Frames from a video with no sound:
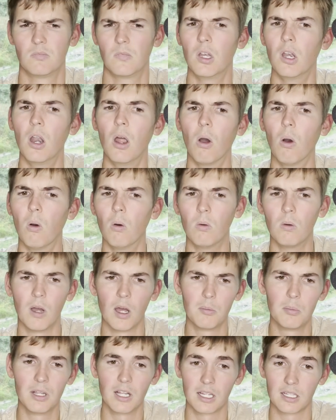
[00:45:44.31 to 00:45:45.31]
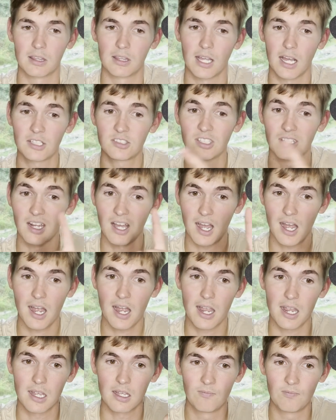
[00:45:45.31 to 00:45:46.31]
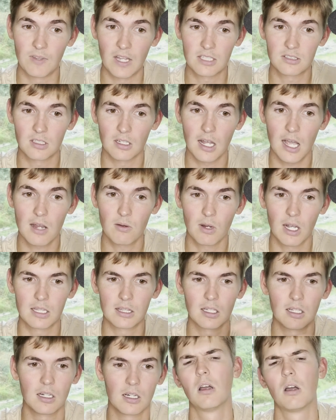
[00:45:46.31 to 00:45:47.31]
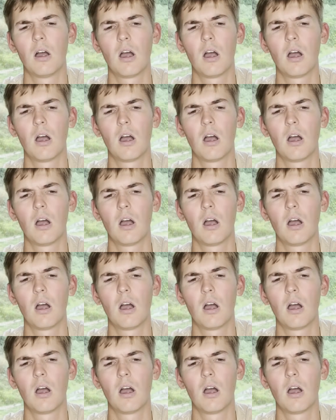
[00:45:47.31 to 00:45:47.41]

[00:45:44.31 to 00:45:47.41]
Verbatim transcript: No, I'd be like, that's an eye. That's an eye right there.